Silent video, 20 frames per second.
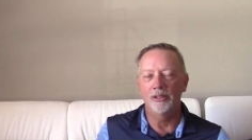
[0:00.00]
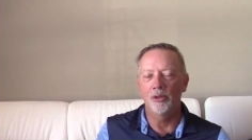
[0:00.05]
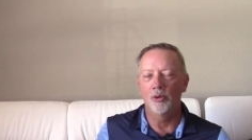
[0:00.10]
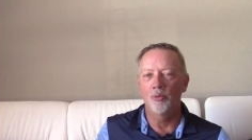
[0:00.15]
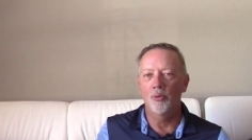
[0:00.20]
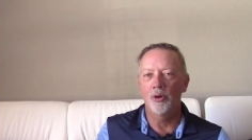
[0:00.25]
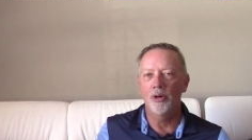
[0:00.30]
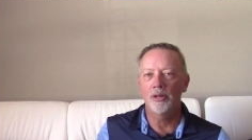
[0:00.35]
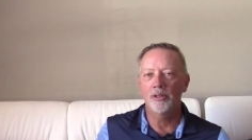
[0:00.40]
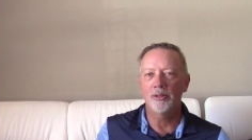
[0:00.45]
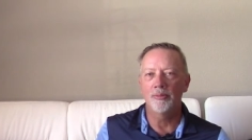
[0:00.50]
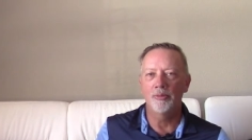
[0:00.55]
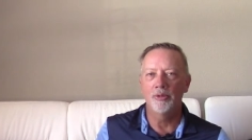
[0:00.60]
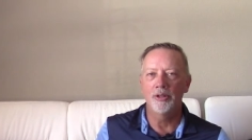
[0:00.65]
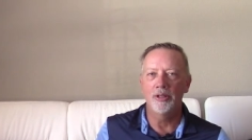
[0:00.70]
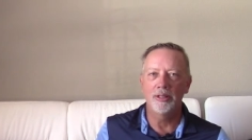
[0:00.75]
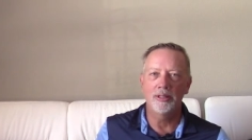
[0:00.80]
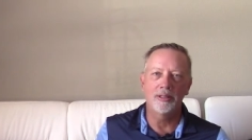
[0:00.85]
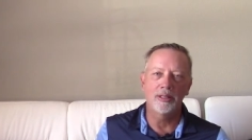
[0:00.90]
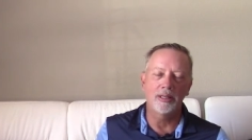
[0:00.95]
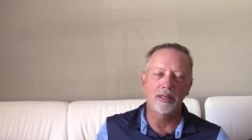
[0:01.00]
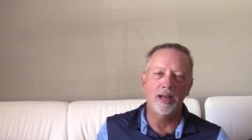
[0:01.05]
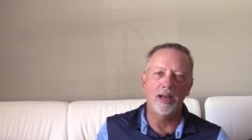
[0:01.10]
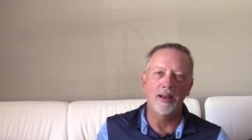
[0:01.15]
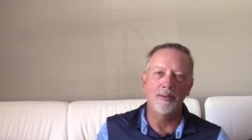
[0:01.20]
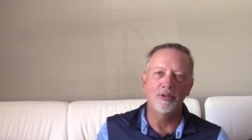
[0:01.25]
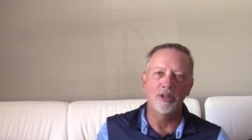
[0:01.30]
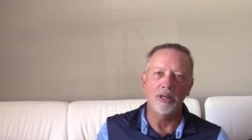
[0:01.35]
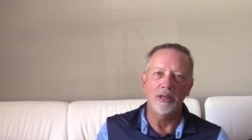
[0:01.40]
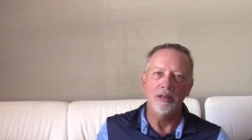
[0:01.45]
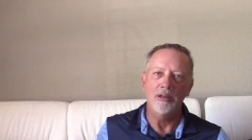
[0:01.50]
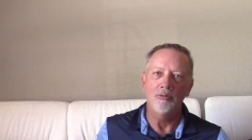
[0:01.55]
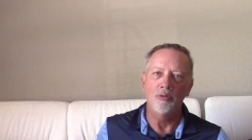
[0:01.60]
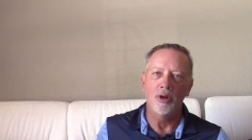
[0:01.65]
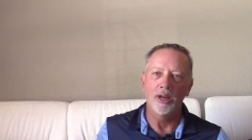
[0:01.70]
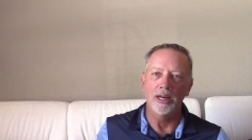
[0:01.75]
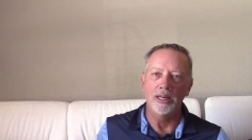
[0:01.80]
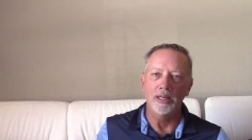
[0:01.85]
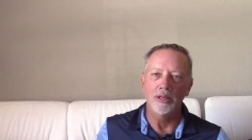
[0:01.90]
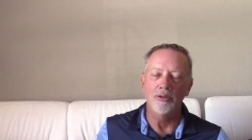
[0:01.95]
So where are some good times that you'd
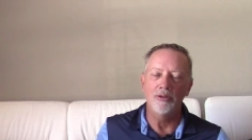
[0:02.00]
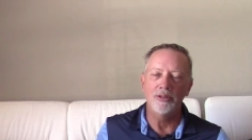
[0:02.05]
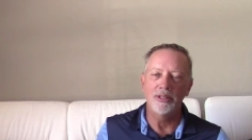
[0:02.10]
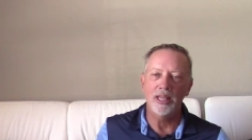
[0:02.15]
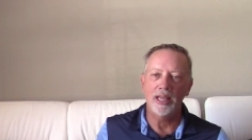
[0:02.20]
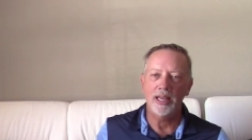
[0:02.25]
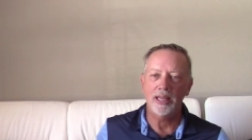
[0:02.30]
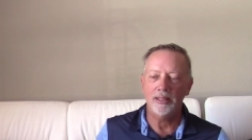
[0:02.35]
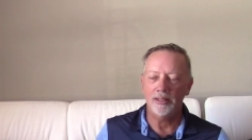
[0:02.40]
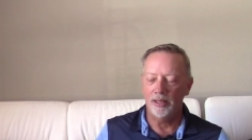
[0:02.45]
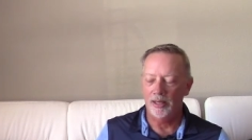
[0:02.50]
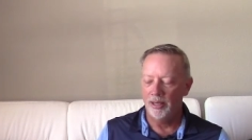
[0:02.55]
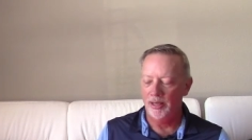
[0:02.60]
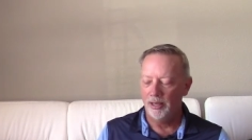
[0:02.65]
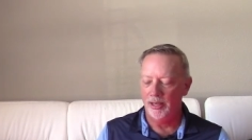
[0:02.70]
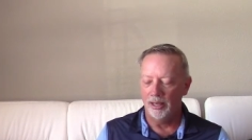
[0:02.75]
want to use that?